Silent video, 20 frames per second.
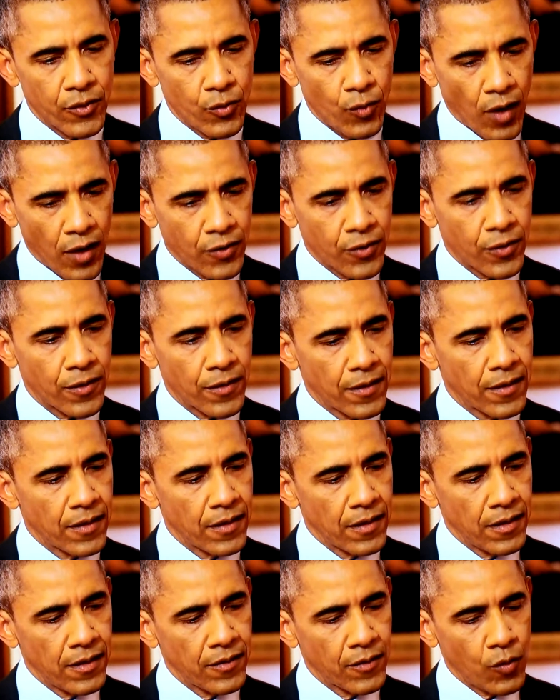structure
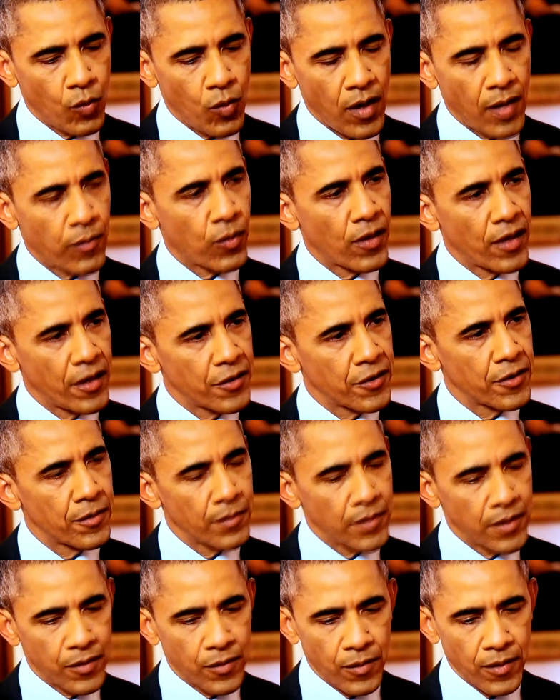of
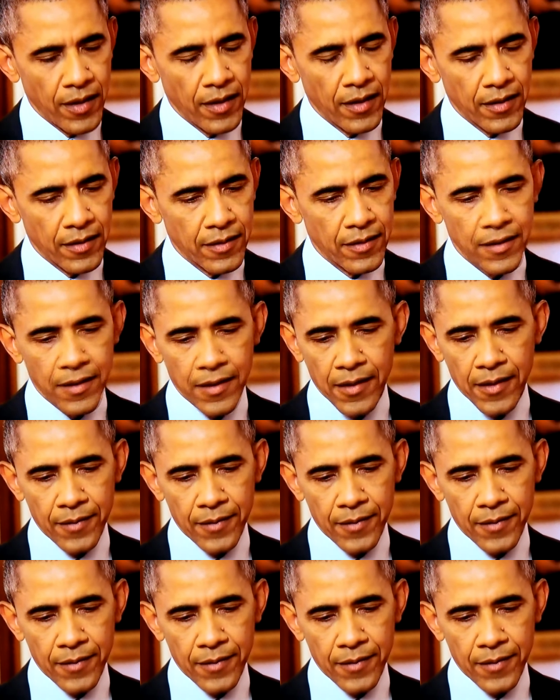cooperation between